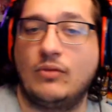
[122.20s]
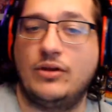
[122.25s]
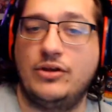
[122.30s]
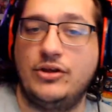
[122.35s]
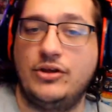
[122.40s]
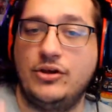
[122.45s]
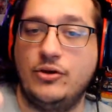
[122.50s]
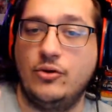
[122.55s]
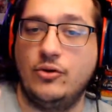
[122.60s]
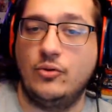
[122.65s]

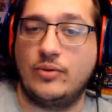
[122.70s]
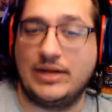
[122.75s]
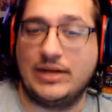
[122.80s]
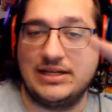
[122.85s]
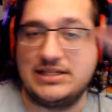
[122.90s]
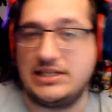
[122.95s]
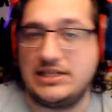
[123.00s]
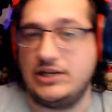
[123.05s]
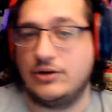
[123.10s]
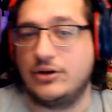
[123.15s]
you can
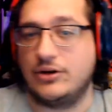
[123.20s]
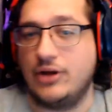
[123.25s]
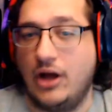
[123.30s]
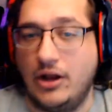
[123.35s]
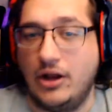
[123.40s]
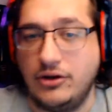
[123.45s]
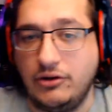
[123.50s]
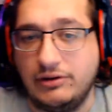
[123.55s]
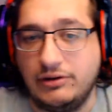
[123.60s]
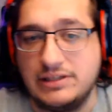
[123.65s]
see your
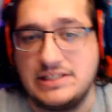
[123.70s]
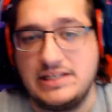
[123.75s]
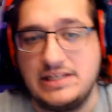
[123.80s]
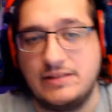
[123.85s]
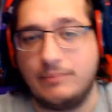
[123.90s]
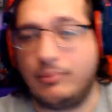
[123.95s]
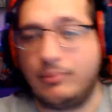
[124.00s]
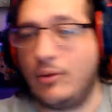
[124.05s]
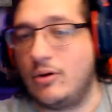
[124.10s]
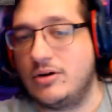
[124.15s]
gun, you can see the
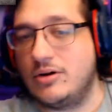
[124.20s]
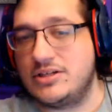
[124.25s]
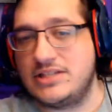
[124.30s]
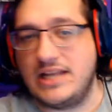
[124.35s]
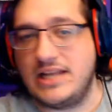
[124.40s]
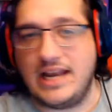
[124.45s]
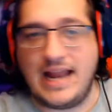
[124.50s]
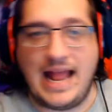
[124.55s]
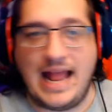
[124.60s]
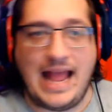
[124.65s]
parts that
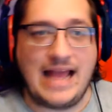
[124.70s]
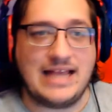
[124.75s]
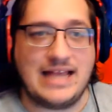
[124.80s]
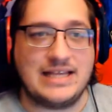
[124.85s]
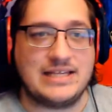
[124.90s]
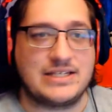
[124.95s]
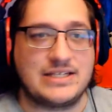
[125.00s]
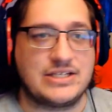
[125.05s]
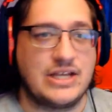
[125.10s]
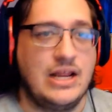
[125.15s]
it
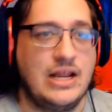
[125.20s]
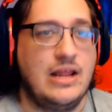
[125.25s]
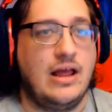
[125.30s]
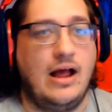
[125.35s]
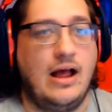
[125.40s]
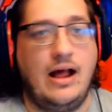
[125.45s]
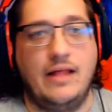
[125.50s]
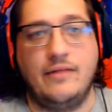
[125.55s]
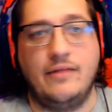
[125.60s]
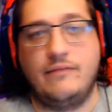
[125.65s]
has,
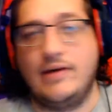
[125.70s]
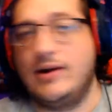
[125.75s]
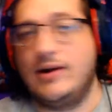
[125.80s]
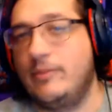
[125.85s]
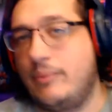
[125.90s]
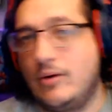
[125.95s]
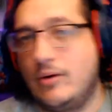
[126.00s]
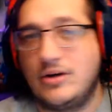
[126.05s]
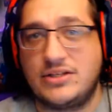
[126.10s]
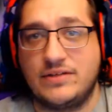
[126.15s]
uh, the vital
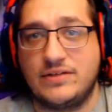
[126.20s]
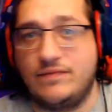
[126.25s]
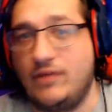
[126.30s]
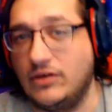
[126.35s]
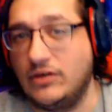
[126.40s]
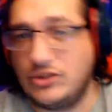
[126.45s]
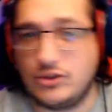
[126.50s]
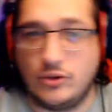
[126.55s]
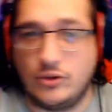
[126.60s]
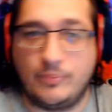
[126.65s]
parts, the
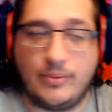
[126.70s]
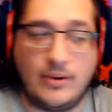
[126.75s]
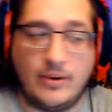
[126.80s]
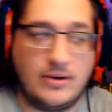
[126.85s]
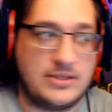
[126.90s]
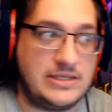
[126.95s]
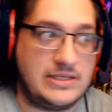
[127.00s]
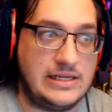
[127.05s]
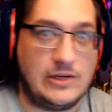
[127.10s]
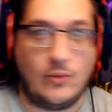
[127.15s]
functional
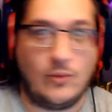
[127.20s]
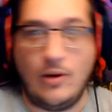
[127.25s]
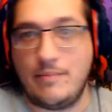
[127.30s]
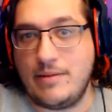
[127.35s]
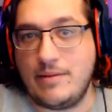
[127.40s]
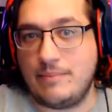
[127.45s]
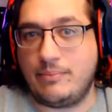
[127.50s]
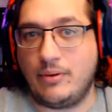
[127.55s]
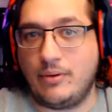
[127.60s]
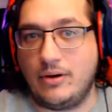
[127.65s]
parts, the
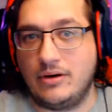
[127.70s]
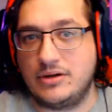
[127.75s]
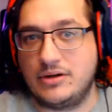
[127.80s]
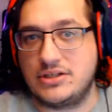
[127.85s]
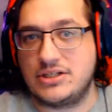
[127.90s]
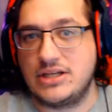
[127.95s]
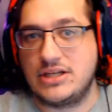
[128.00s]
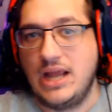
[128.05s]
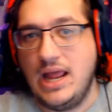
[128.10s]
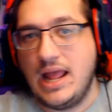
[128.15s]
equipment
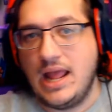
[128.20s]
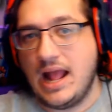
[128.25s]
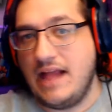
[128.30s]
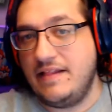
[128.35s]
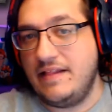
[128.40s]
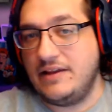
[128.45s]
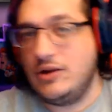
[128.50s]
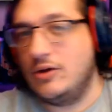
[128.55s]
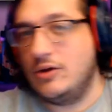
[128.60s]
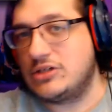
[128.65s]
parts, and
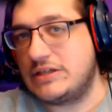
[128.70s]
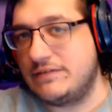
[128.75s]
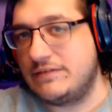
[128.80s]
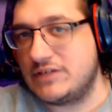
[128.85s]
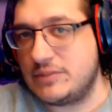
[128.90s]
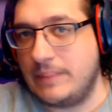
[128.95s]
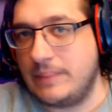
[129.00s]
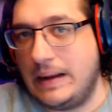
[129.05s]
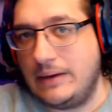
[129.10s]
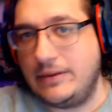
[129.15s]
then you also have a
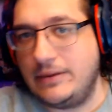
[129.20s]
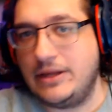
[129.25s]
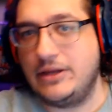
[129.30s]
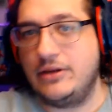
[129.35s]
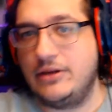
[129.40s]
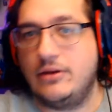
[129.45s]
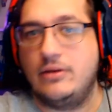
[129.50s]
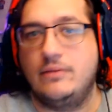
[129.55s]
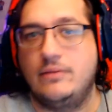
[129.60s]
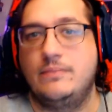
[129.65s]
spot where you
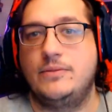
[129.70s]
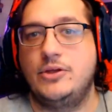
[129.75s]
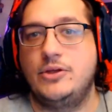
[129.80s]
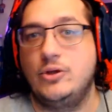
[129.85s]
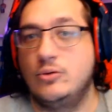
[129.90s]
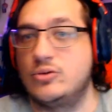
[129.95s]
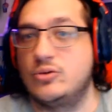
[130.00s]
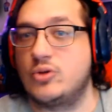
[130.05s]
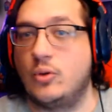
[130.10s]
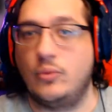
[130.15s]
can
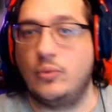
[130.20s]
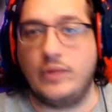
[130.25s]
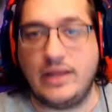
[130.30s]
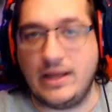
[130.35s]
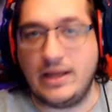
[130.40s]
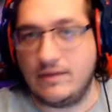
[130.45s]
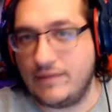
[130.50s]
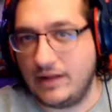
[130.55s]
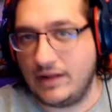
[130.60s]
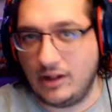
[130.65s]
use only
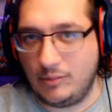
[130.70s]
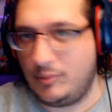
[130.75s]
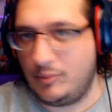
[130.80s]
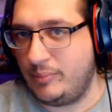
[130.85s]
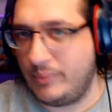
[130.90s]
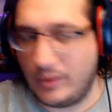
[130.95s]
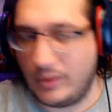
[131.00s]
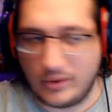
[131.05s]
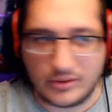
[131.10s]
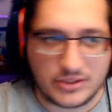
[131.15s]
available
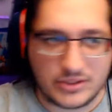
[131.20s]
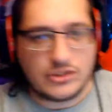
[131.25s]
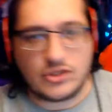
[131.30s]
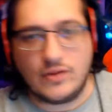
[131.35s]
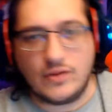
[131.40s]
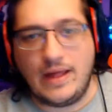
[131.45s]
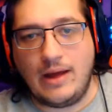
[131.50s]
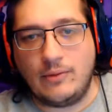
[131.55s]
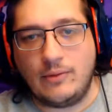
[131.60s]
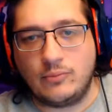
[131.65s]
parts. So
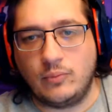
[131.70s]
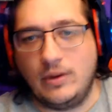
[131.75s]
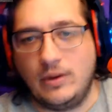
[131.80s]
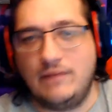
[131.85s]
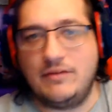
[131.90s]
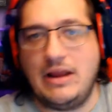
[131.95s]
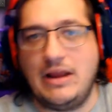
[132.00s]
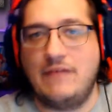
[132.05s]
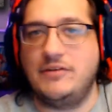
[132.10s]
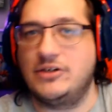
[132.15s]
that whatever
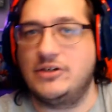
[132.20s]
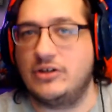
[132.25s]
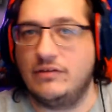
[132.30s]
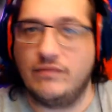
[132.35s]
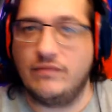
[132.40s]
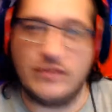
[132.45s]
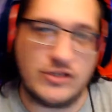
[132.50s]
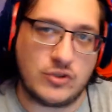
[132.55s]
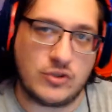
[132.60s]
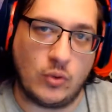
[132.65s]
you have in your
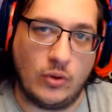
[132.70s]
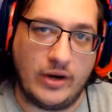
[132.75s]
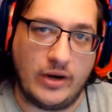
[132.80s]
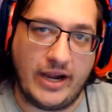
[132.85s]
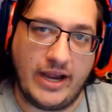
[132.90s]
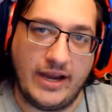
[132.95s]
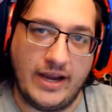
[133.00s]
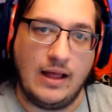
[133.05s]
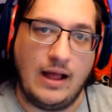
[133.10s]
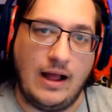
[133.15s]

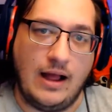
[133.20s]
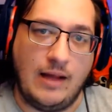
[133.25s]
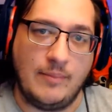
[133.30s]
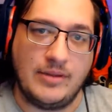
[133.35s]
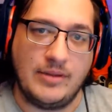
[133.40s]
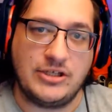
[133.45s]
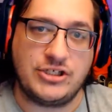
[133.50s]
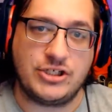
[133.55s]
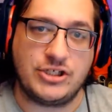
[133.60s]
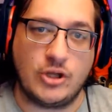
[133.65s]
inventory, um,
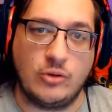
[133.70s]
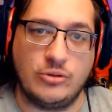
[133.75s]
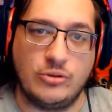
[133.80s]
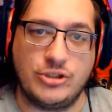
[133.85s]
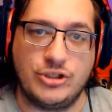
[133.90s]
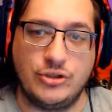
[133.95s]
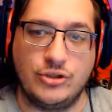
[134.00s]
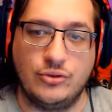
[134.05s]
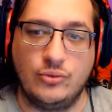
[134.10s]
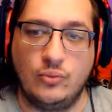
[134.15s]
it shows
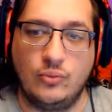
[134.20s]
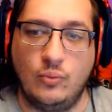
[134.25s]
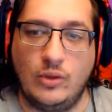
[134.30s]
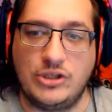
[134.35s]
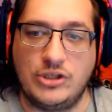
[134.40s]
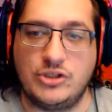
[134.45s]
you what